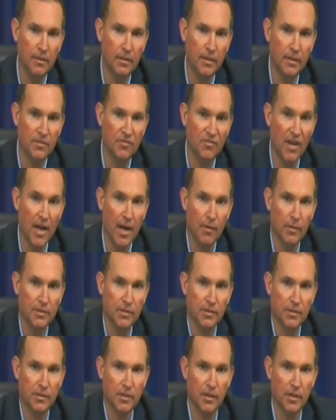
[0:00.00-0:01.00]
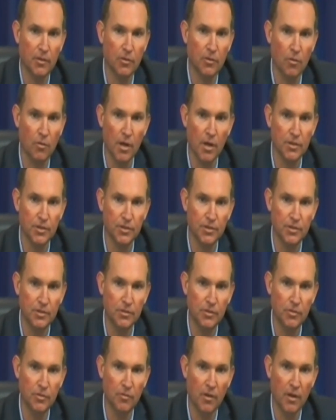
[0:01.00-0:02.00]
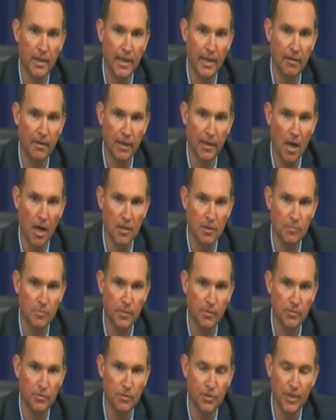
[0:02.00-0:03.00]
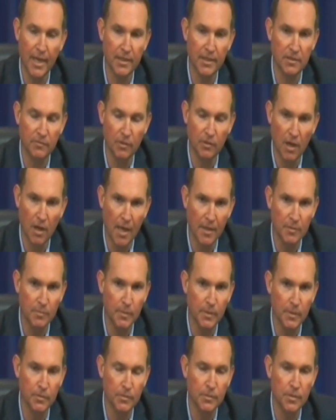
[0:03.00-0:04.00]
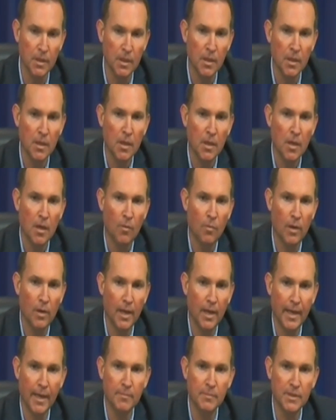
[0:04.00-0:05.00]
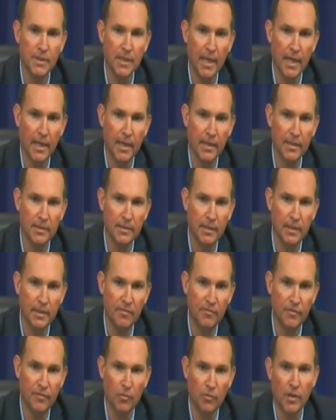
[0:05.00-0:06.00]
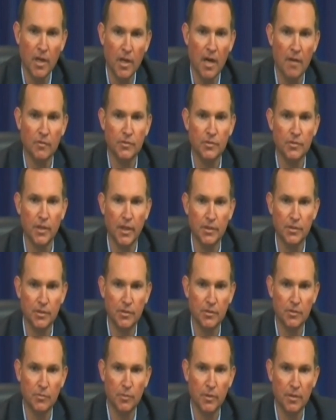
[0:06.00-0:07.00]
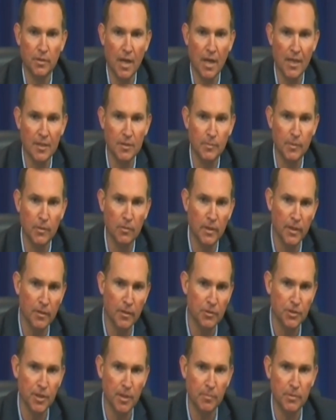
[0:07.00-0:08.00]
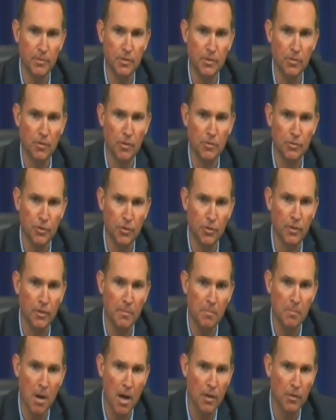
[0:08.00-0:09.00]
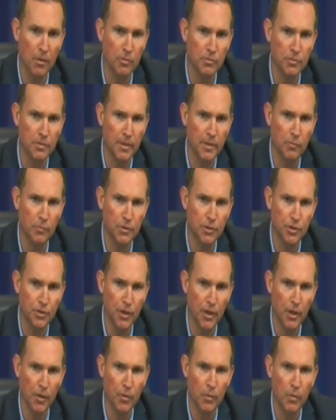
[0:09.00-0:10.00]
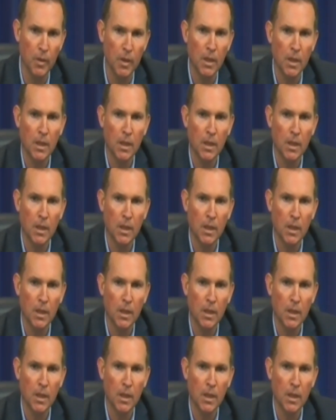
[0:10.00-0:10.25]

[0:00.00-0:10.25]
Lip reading: this virus is going to crush Duval County hospitals, Jacksonville hospitals. What I am saying is that in phone conversations with hospital leadership, is there are certainly models that would show